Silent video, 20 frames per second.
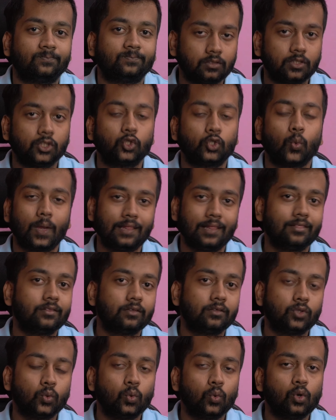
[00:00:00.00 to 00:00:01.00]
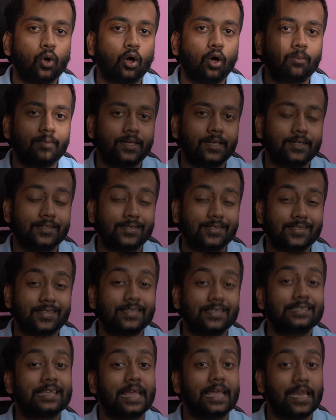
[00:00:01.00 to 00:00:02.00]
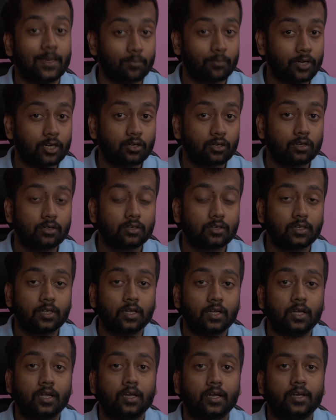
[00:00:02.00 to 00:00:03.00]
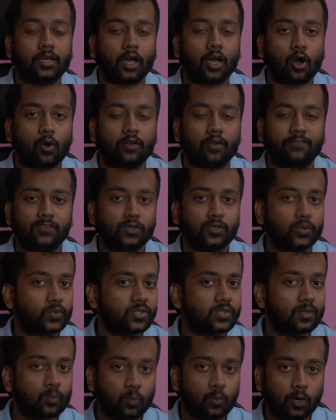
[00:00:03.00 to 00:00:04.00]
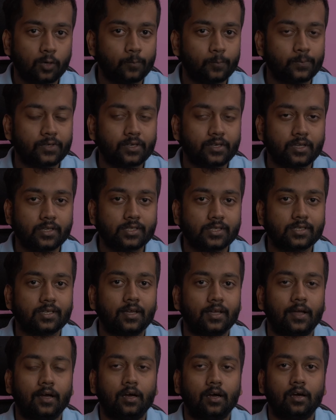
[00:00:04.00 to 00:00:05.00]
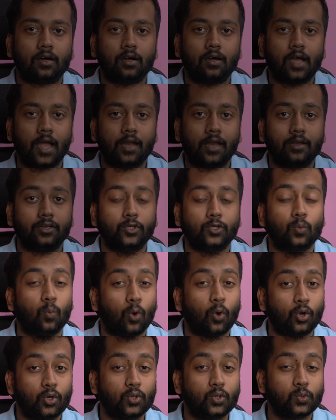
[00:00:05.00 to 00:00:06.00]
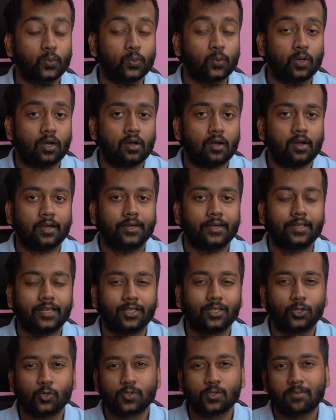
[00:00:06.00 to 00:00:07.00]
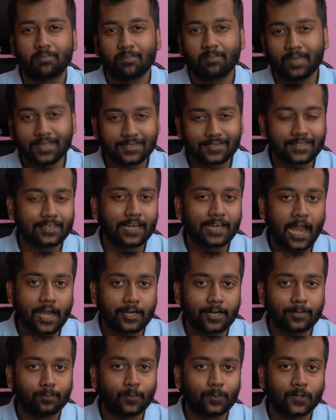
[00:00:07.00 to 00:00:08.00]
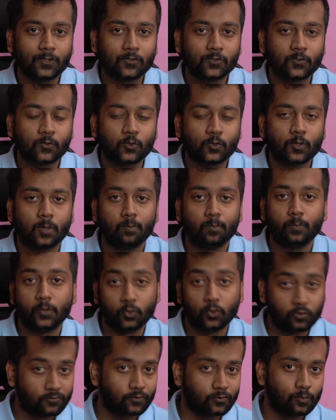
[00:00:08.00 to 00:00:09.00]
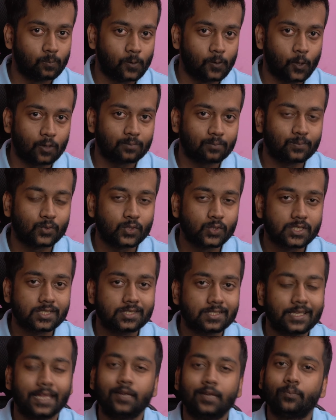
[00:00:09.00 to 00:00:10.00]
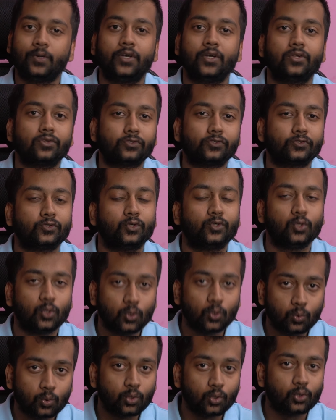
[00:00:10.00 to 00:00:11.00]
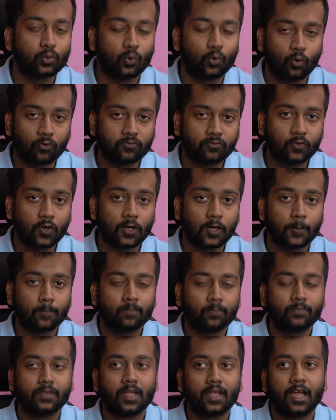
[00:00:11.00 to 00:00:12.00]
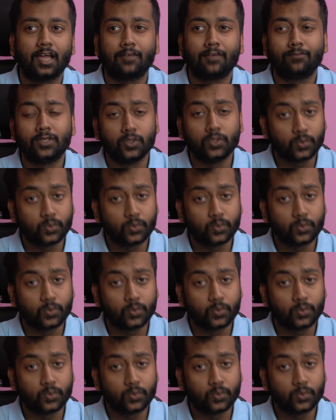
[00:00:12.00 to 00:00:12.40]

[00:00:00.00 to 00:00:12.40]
The 12th tool on my list is ELEMENTOR. Now, if you're using WordPress and you want to create those amazing landing pages and beautiful blog posts, ELEMENTOR is the tool to go for. I've been